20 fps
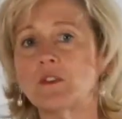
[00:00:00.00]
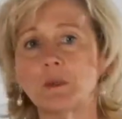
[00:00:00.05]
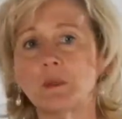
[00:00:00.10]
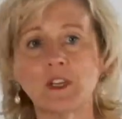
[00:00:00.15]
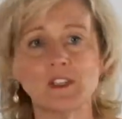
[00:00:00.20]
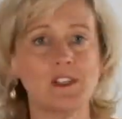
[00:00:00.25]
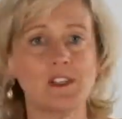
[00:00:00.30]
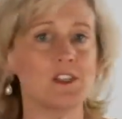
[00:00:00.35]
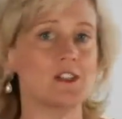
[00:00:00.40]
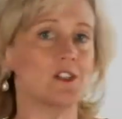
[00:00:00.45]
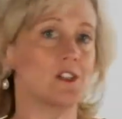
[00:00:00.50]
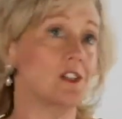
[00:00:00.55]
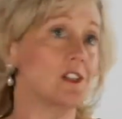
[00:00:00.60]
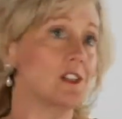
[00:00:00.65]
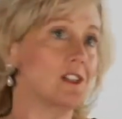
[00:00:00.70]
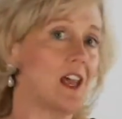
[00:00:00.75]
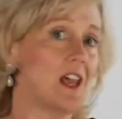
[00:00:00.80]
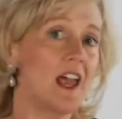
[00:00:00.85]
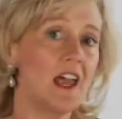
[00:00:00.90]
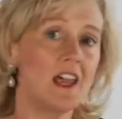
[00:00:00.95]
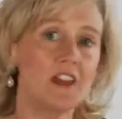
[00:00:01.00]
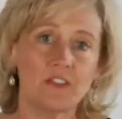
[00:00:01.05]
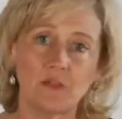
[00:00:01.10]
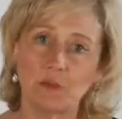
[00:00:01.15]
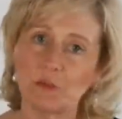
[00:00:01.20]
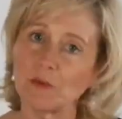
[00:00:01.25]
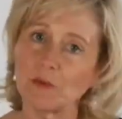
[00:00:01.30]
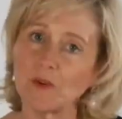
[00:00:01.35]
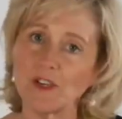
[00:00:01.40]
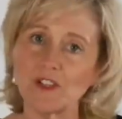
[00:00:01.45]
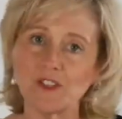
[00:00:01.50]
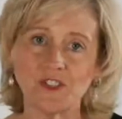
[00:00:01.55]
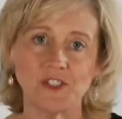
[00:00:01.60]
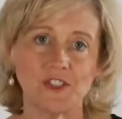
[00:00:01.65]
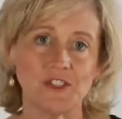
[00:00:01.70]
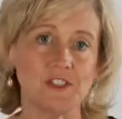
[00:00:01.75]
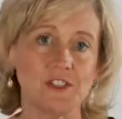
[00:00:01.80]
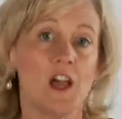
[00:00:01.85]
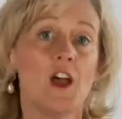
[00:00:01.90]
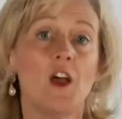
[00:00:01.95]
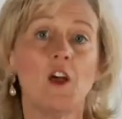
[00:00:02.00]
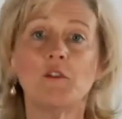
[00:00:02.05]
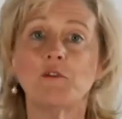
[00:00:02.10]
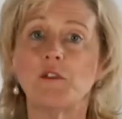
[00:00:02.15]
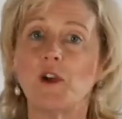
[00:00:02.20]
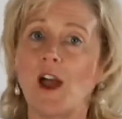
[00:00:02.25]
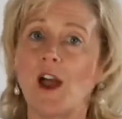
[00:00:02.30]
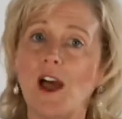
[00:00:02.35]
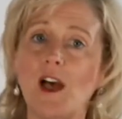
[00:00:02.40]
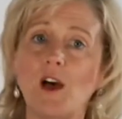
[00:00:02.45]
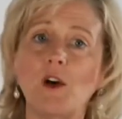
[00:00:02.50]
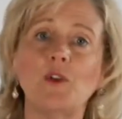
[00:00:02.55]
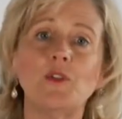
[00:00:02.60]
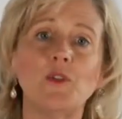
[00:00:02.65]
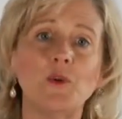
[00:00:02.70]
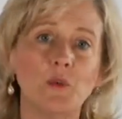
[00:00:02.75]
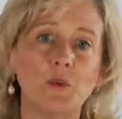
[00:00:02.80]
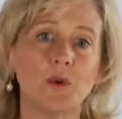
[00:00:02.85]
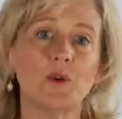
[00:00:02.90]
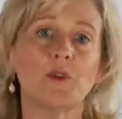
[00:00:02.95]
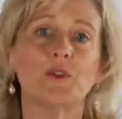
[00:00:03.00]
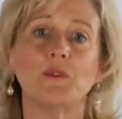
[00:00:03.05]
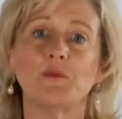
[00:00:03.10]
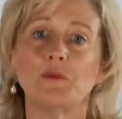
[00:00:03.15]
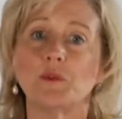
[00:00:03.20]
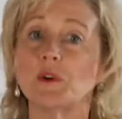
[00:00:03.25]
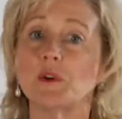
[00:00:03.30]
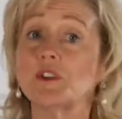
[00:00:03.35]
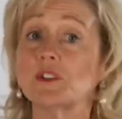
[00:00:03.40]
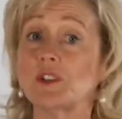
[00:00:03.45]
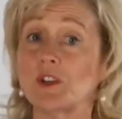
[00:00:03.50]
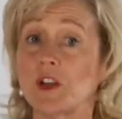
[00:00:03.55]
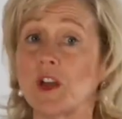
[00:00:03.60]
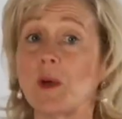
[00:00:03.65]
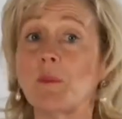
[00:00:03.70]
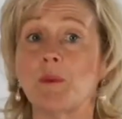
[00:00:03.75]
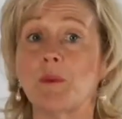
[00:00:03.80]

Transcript: expectations, aspirations for how the world of work should